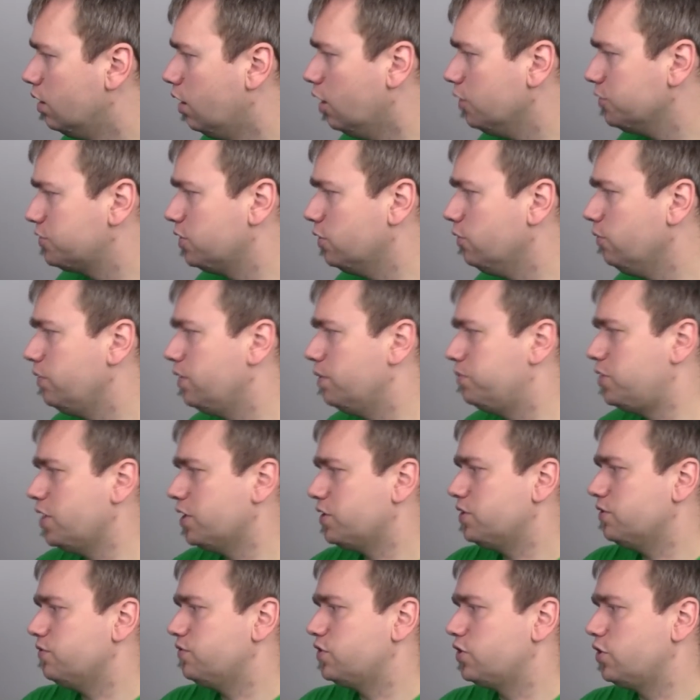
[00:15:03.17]
Also, the
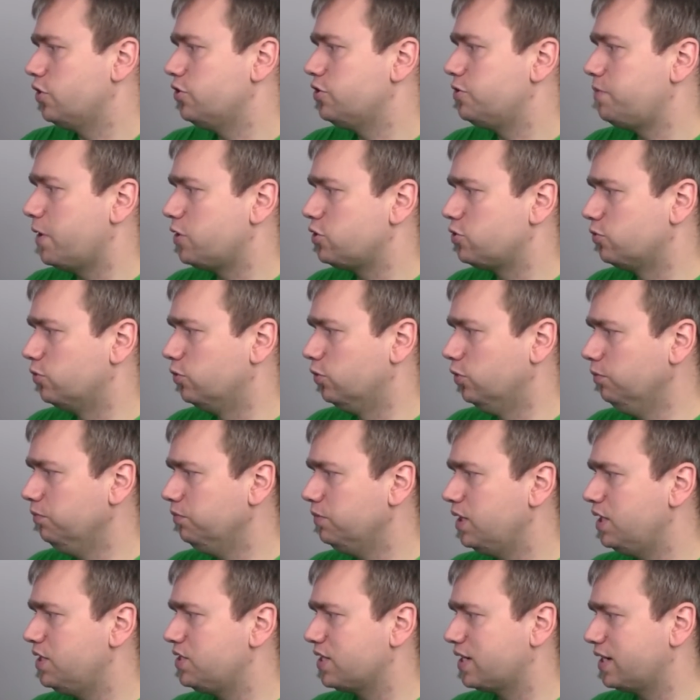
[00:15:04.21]
objective secured special rule
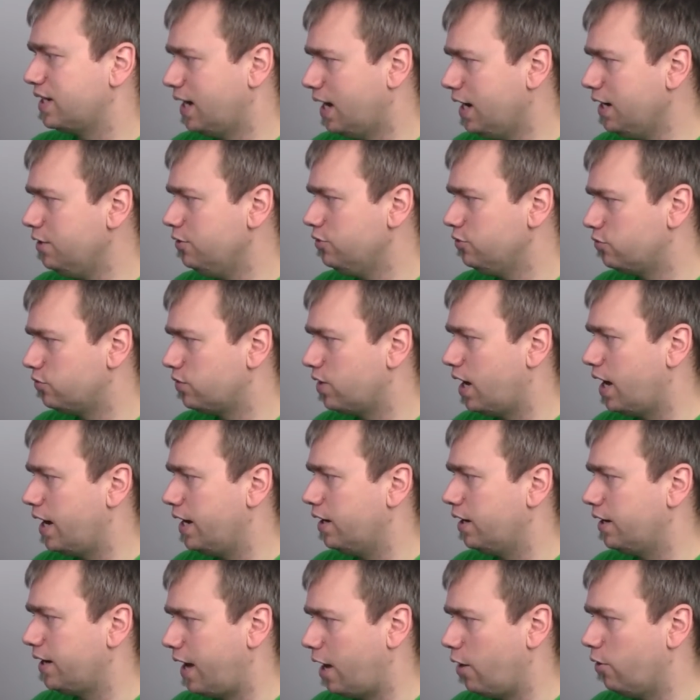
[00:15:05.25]
is a cut and
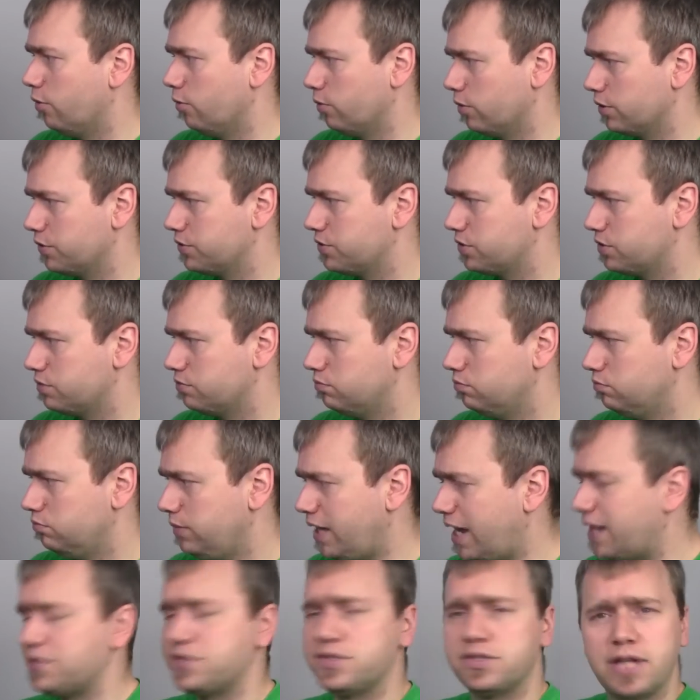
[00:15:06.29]
dry on how it works.
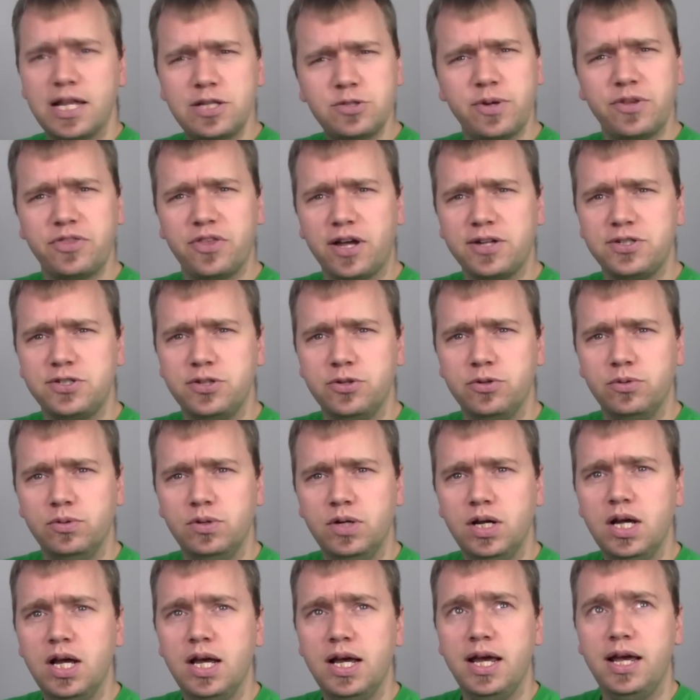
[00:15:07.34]
Yes, that's what I thought too.
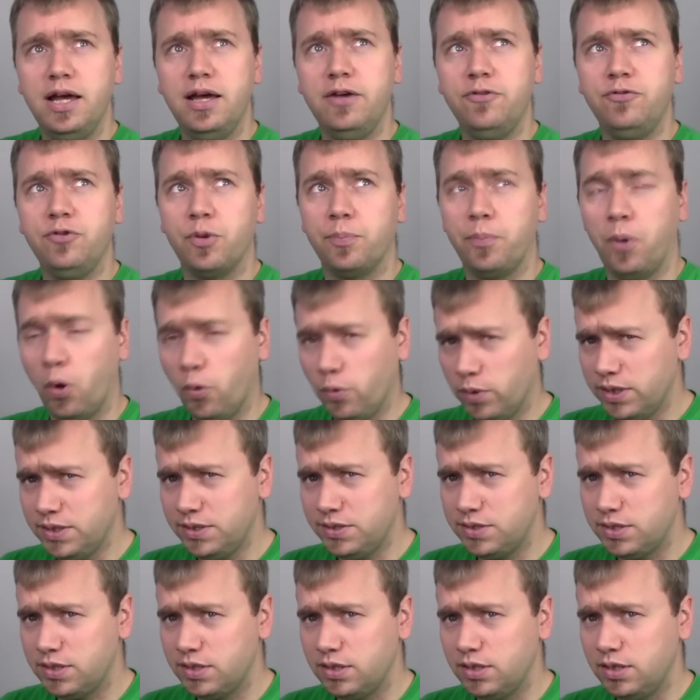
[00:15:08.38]
If your
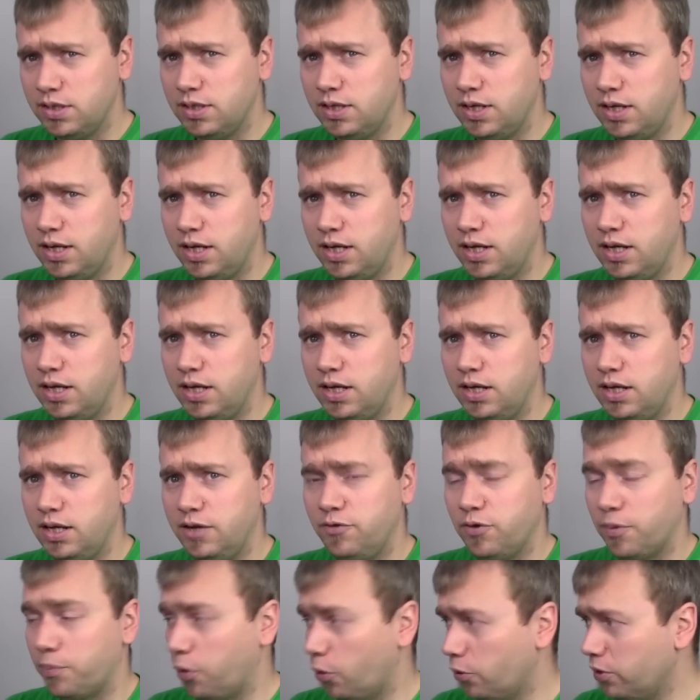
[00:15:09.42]
opponent
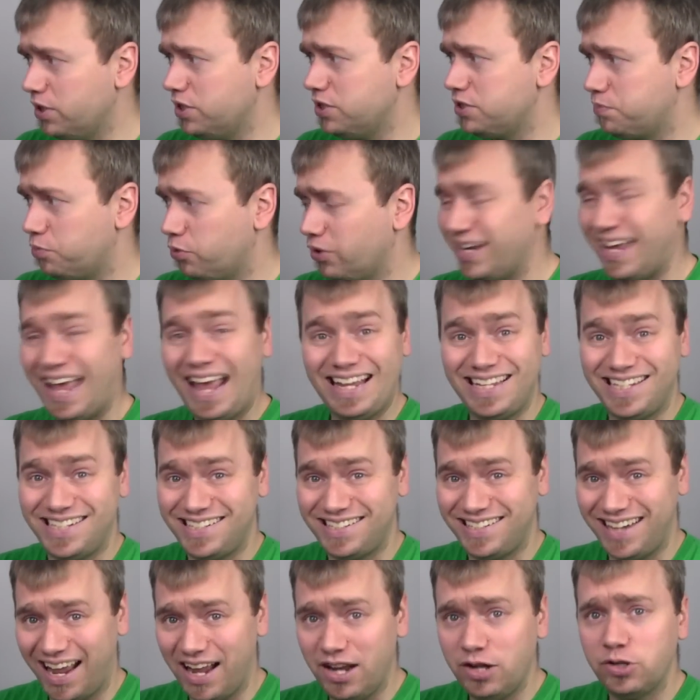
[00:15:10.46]
is bringing a
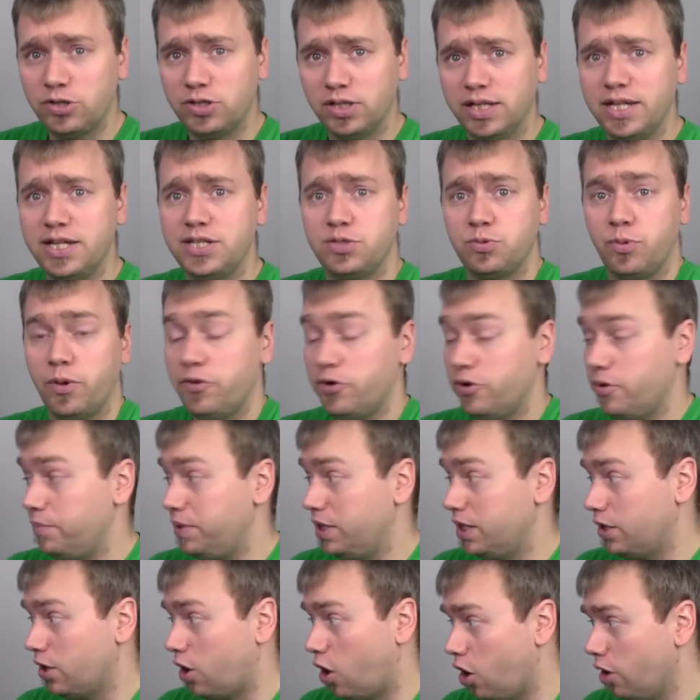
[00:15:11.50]
standard list, whether it
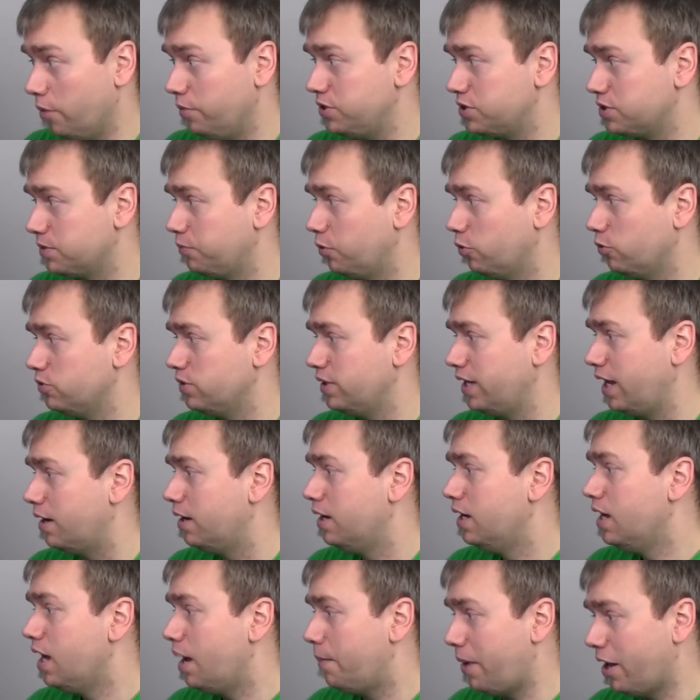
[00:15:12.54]
be an army support, a
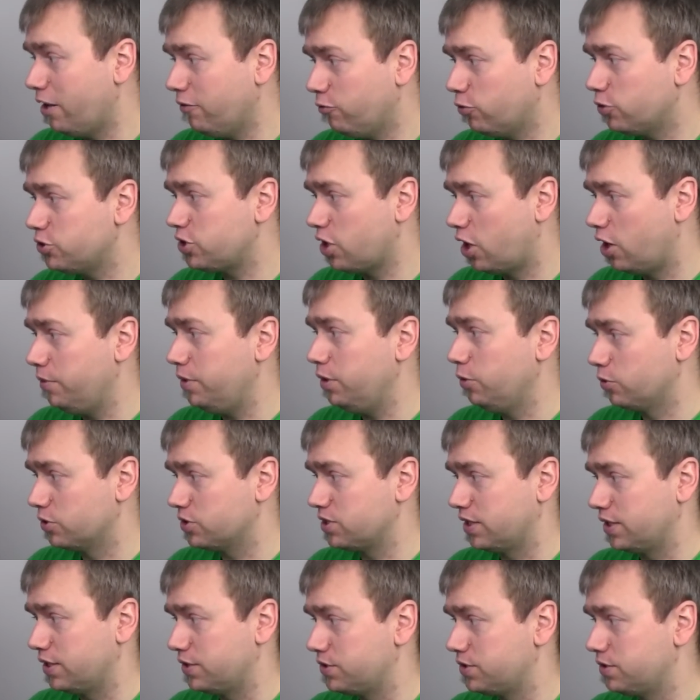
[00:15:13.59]
Battleforged army
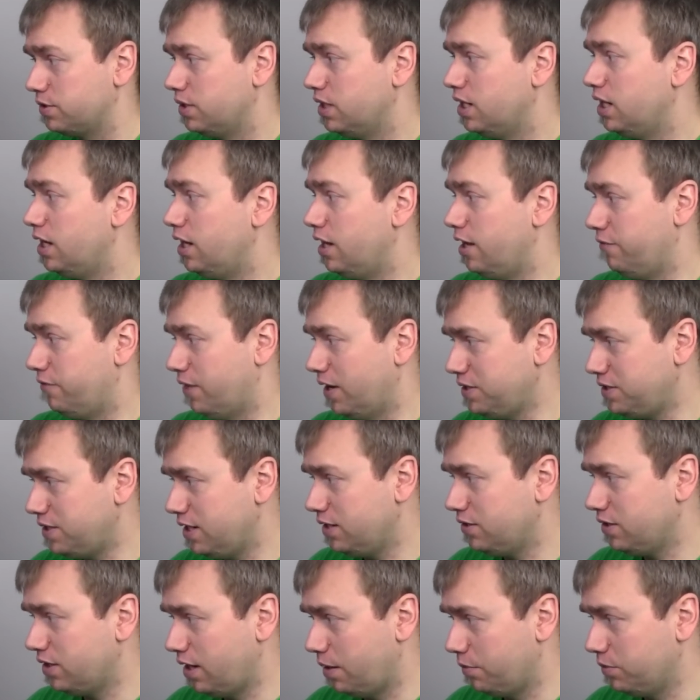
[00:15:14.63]
works like this. If I
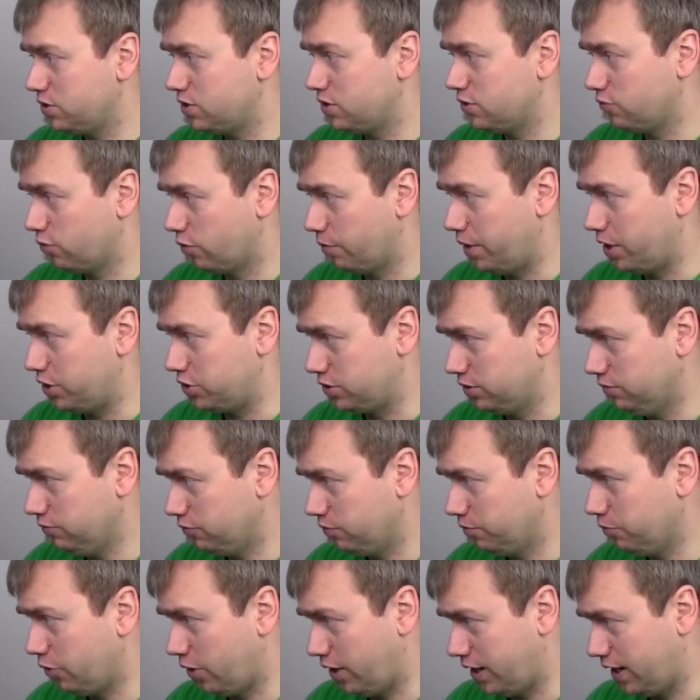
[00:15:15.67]
take the Nemesis formation
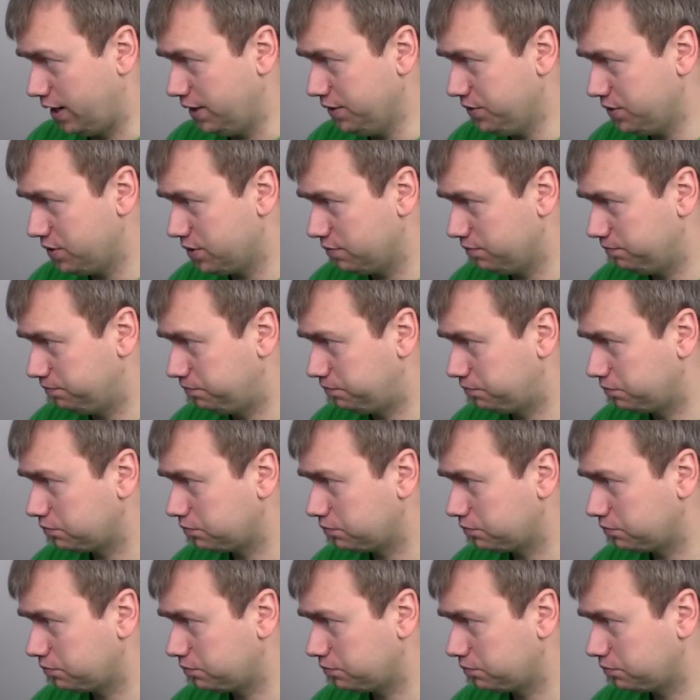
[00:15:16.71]
from Grey Knights,